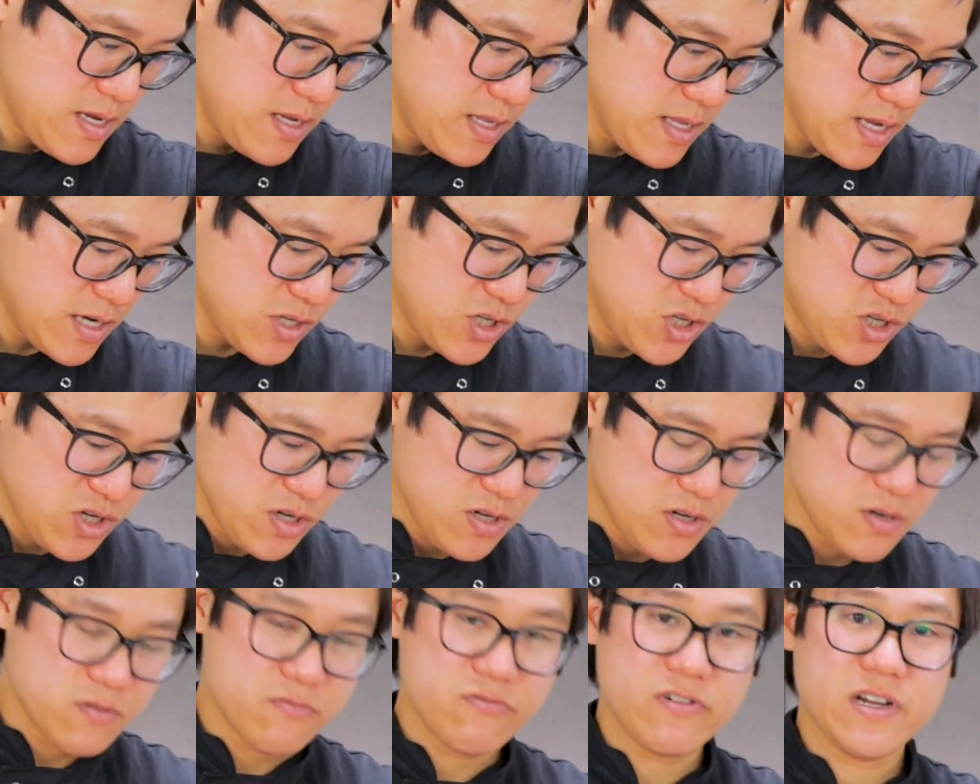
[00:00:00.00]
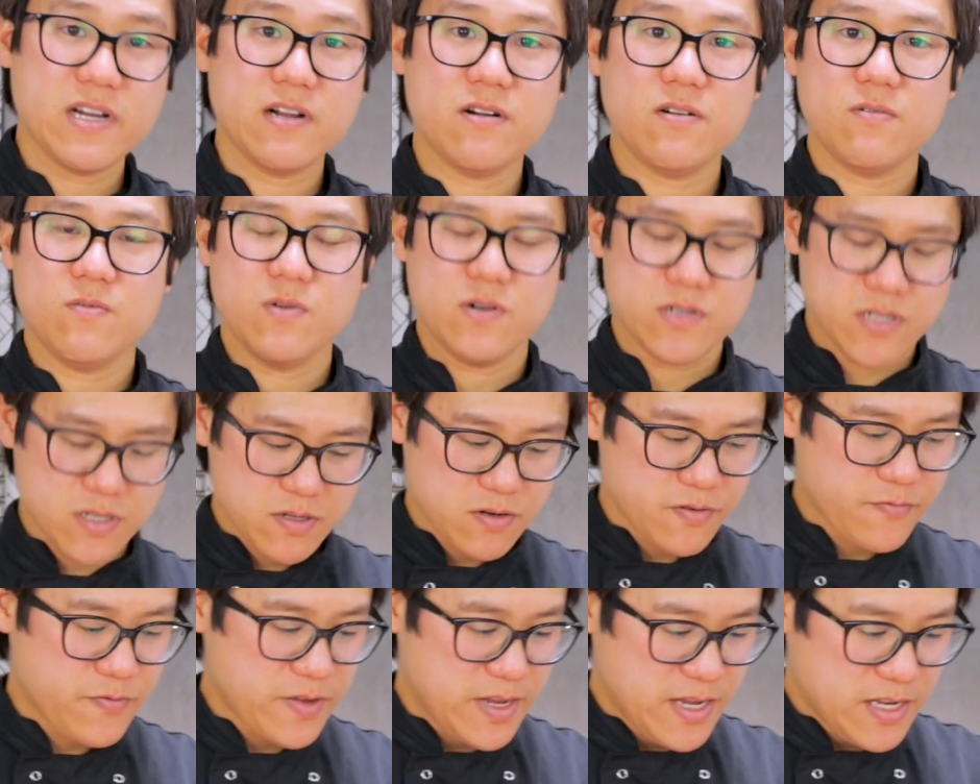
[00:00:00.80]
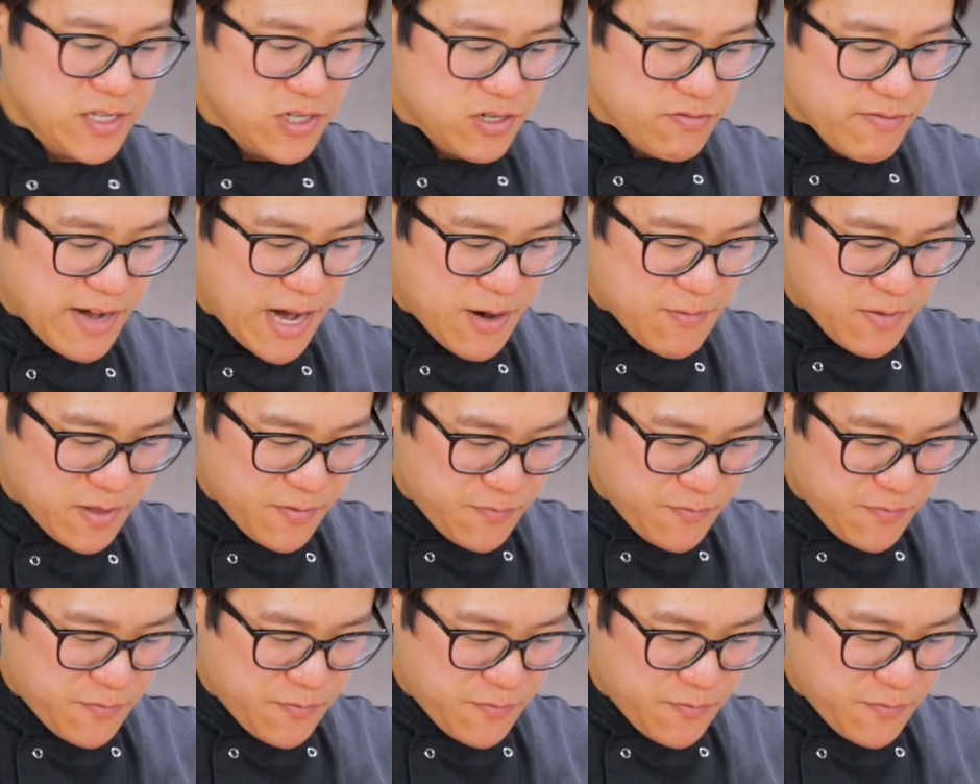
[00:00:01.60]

That sugar will sort of interact with